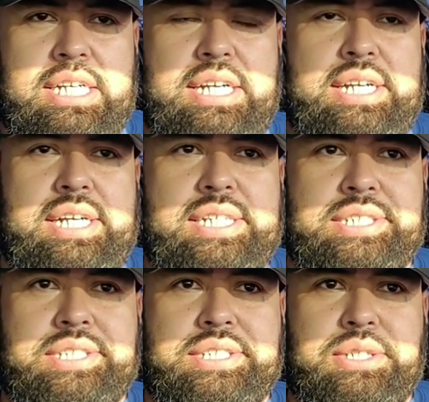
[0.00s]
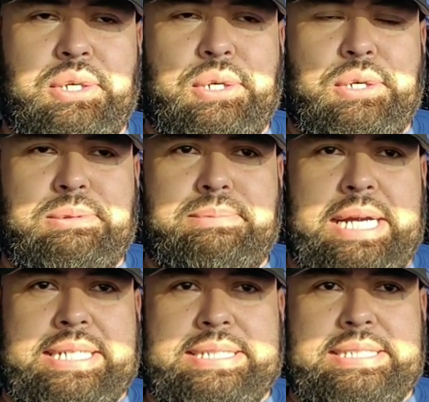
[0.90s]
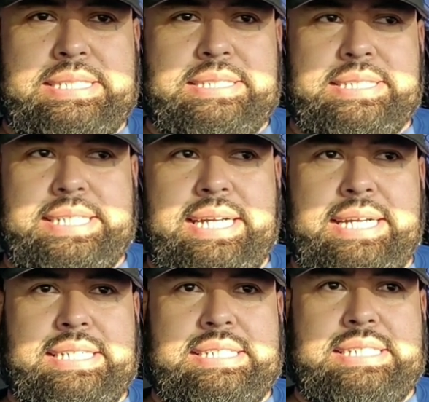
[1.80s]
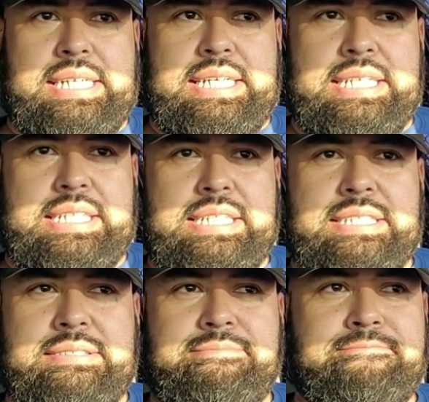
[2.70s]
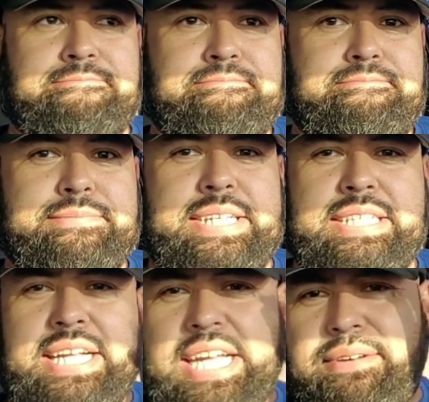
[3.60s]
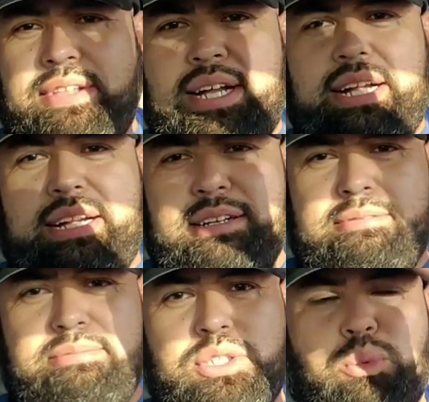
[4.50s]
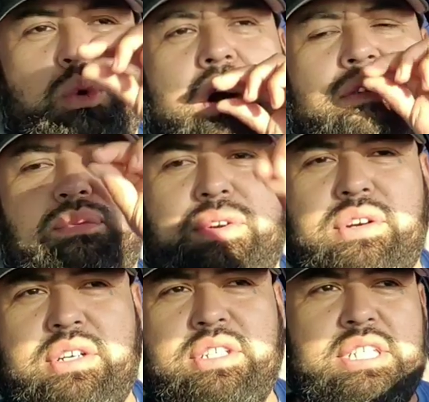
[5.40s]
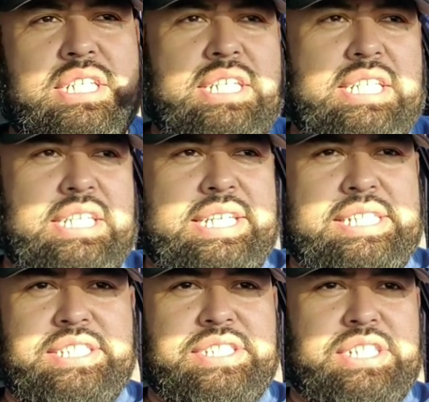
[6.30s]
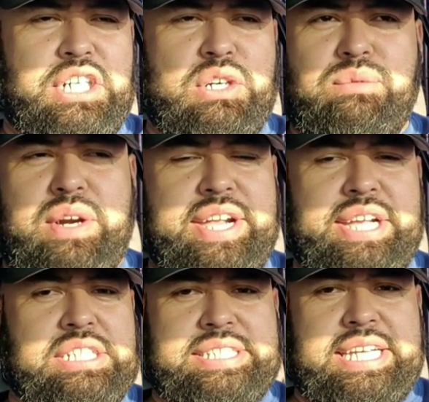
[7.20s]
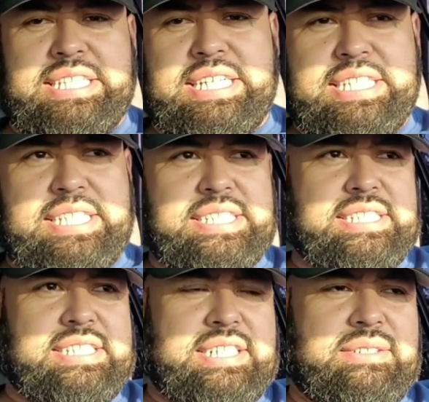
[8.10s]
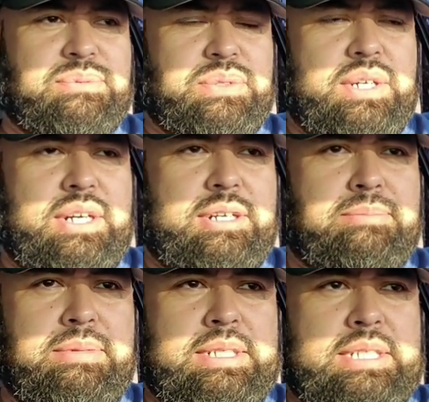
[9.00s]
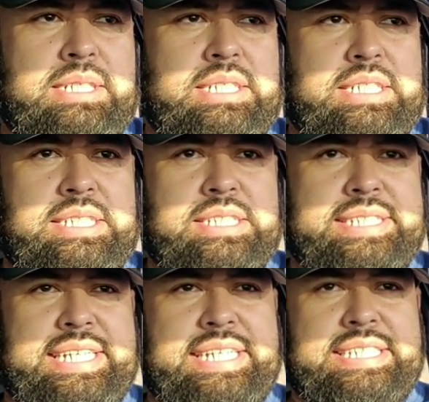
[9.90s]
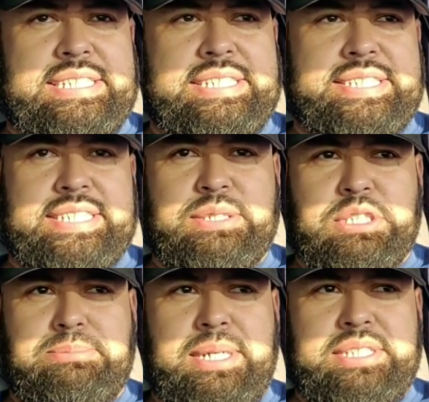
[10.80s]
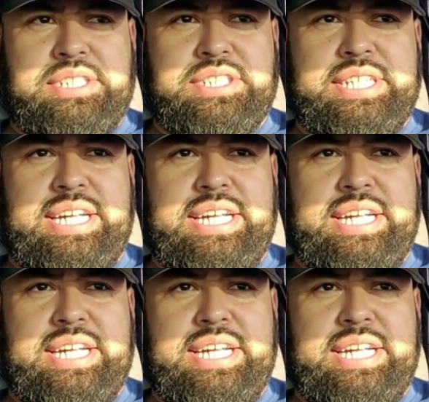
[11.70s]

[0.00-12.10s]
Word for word: Uh, so I couldn't understand. And then they gave the the wafer and stuff. I didn't take none of that stuff. Uh, then since it was Mother's